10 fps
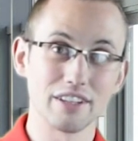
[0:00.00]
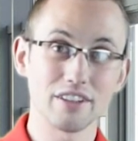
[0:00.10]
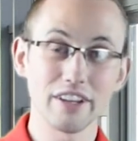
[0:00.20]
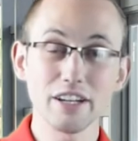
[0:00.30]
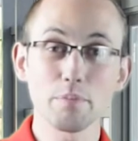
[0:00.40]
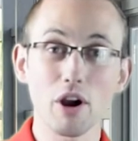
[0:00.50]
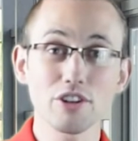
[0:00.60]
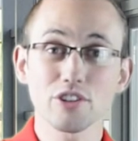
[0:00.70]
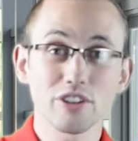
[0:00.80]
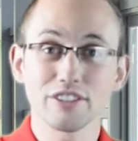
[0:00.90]
The lane
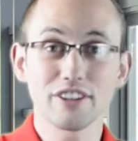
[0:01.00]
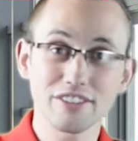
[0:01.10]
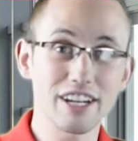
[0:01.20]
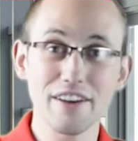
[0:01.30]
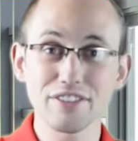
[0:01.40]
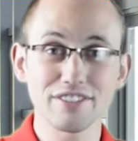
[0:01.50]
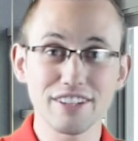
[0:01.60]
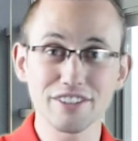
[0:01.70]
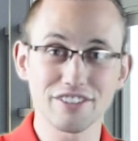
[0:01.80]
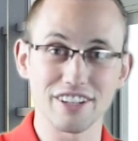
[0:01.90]
departure alert doesn't have the
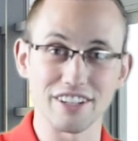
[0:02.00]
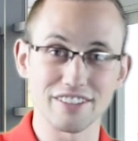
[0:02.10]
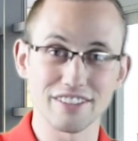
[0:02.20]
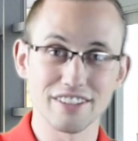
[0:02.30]
steer assist.